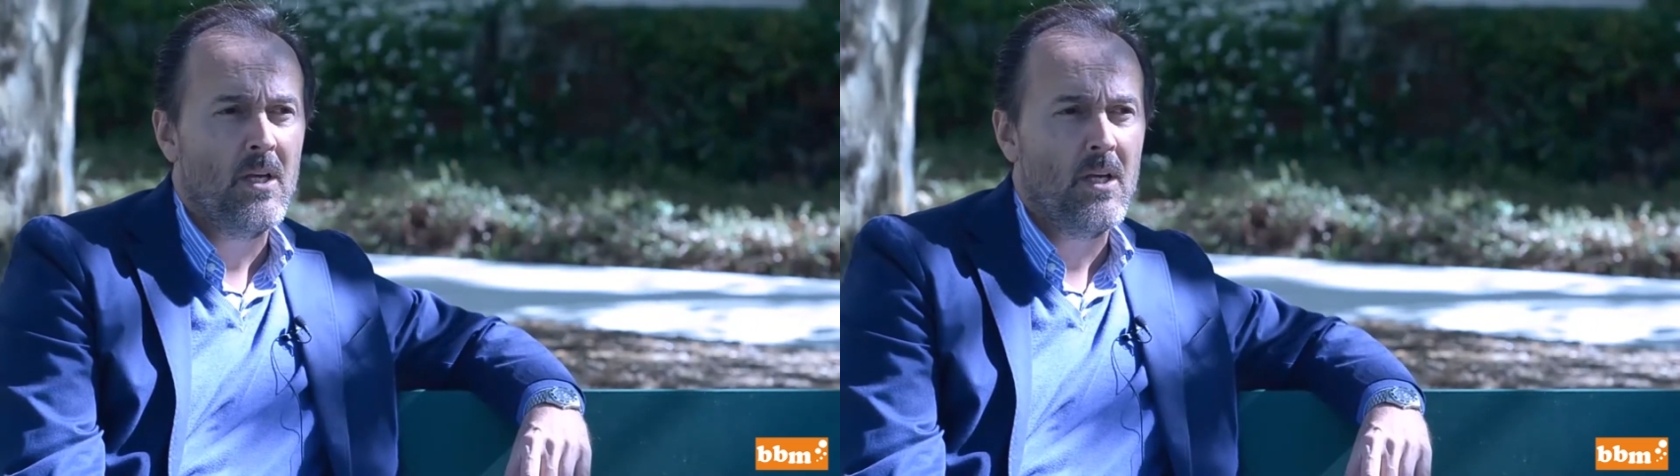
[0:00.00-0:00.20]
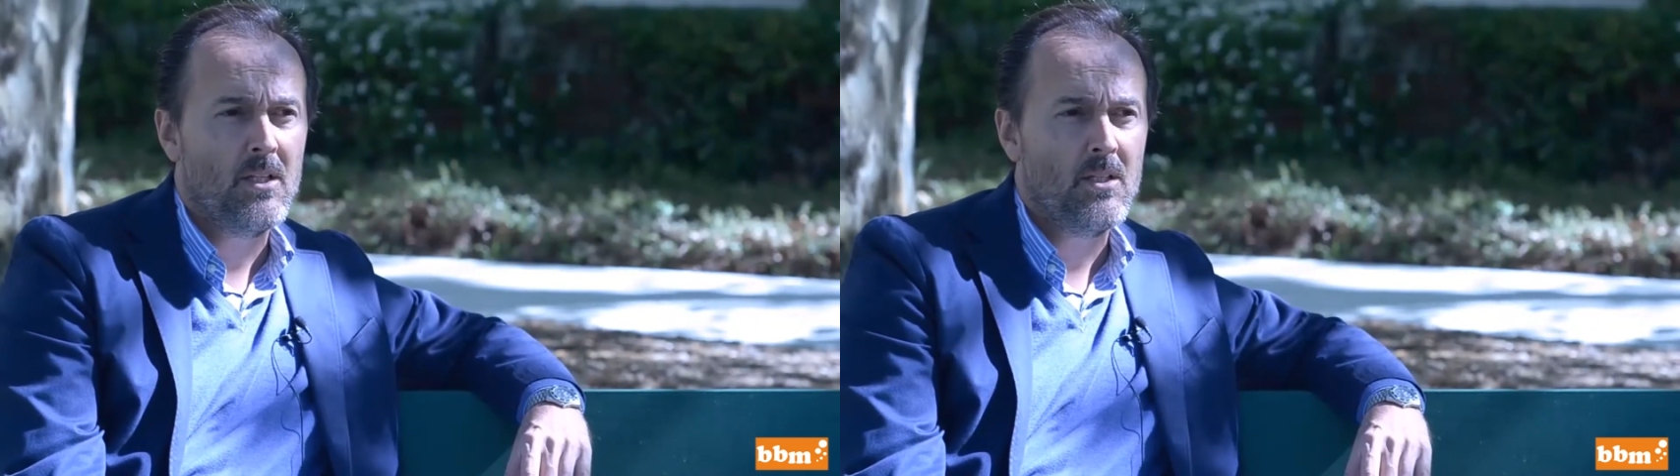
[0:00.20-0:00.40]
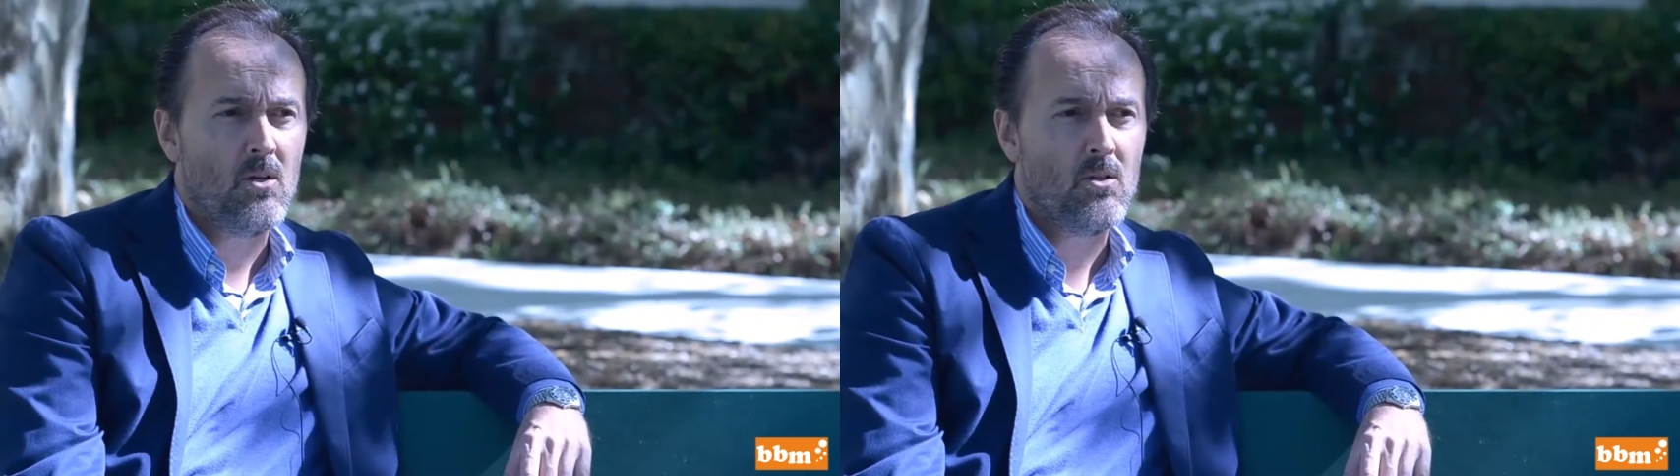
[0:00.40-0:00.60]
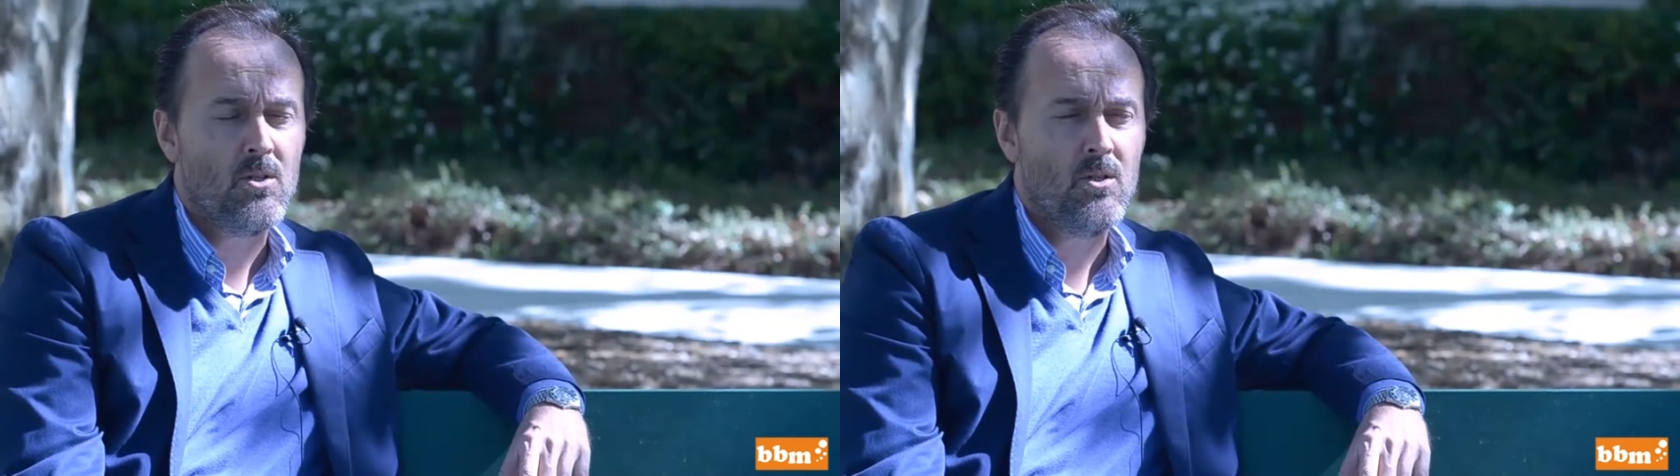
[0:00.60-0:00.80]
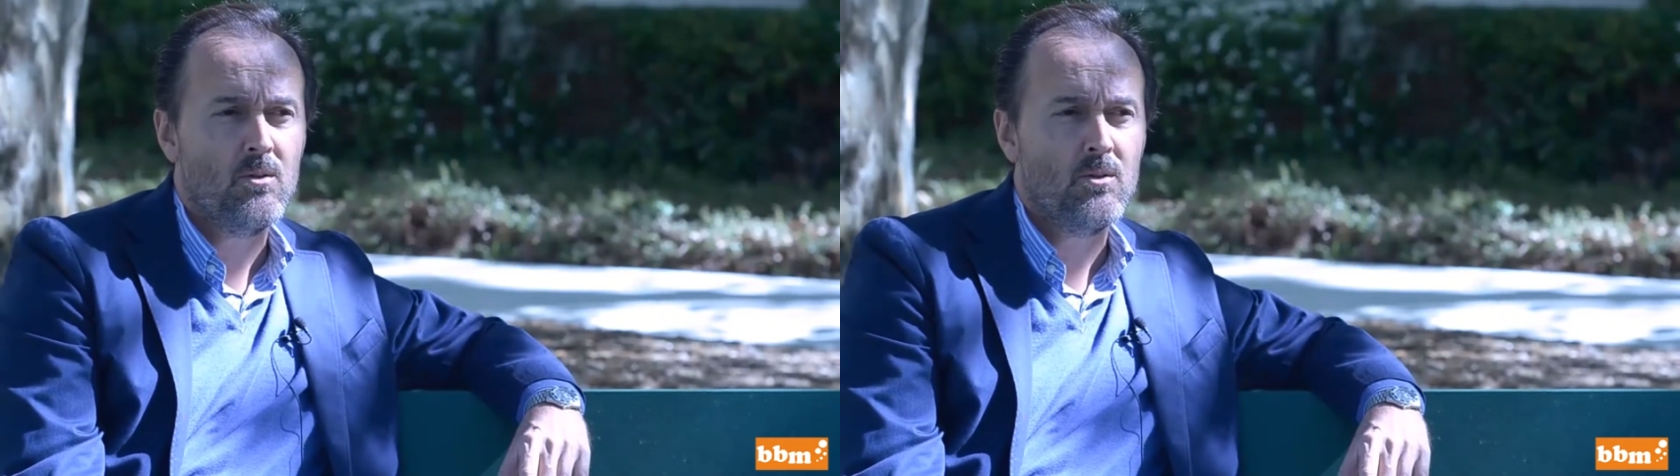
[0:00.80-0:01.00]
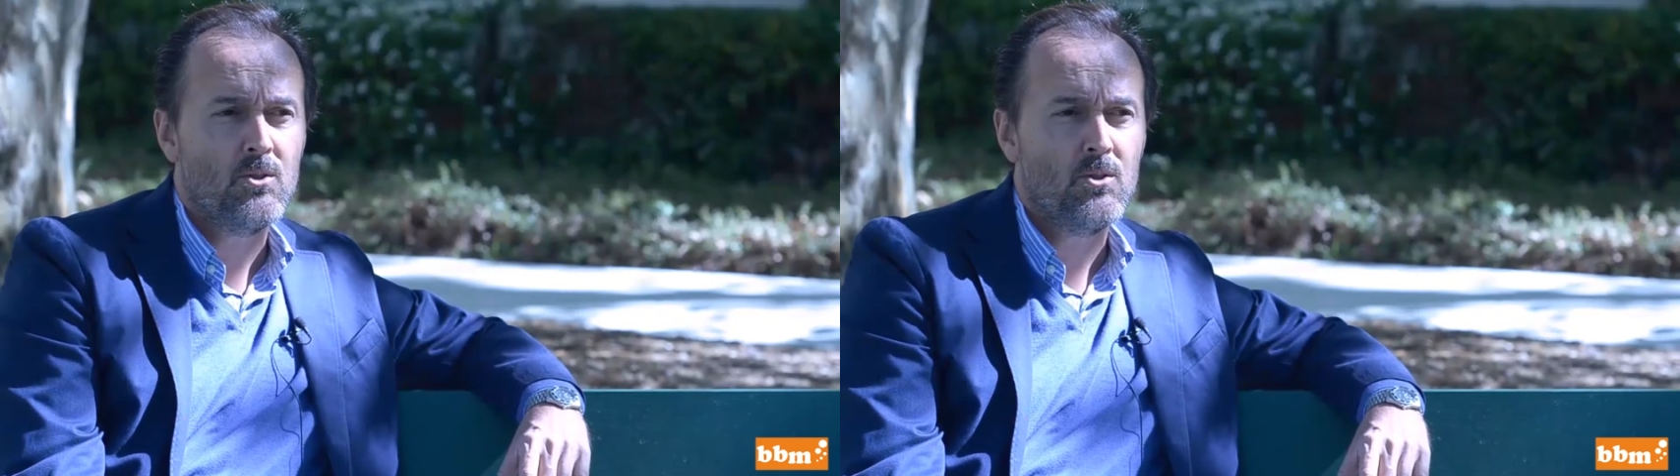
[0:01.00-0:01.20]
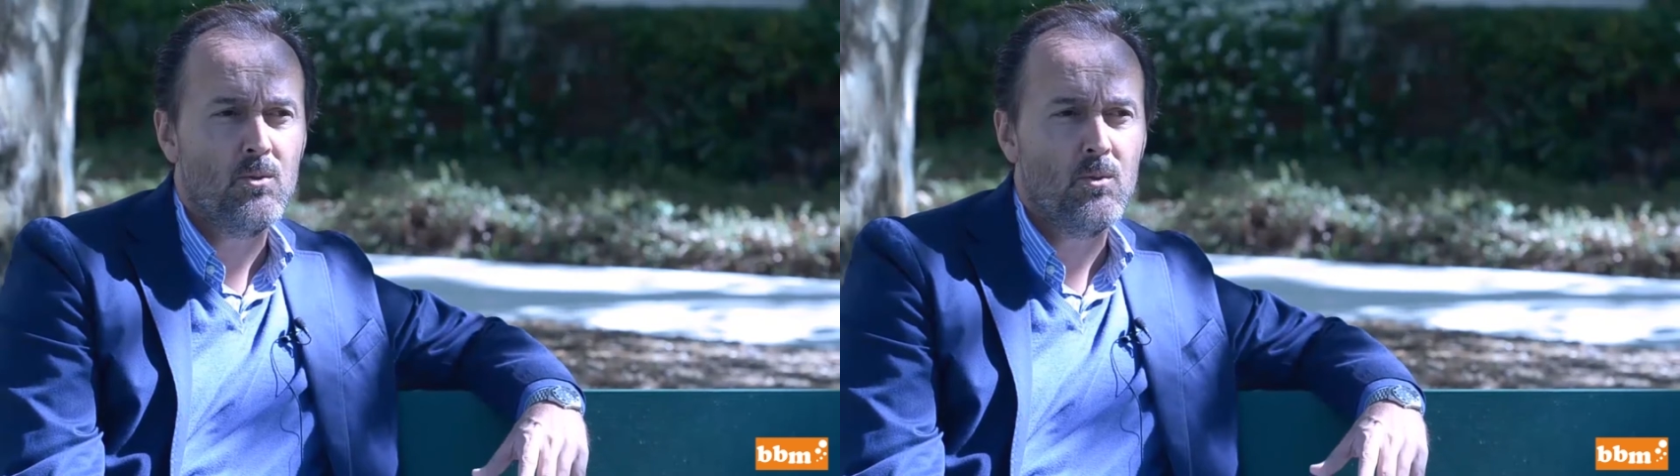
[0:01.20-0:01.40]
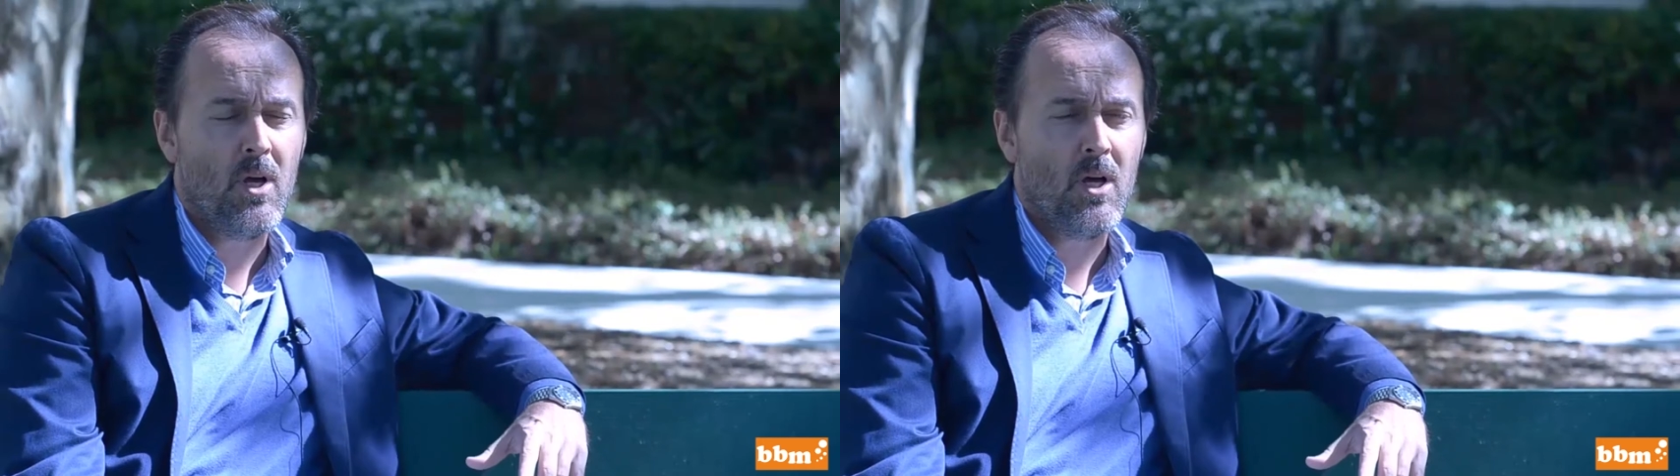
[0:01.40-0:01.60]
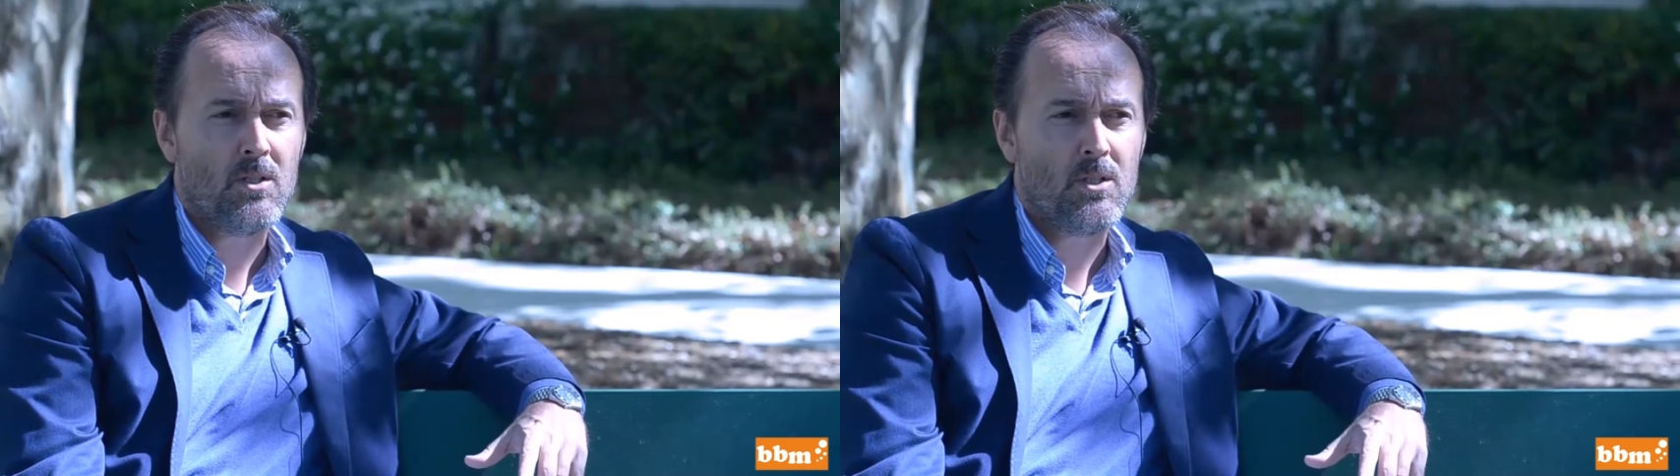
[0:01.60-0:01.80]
It is also true that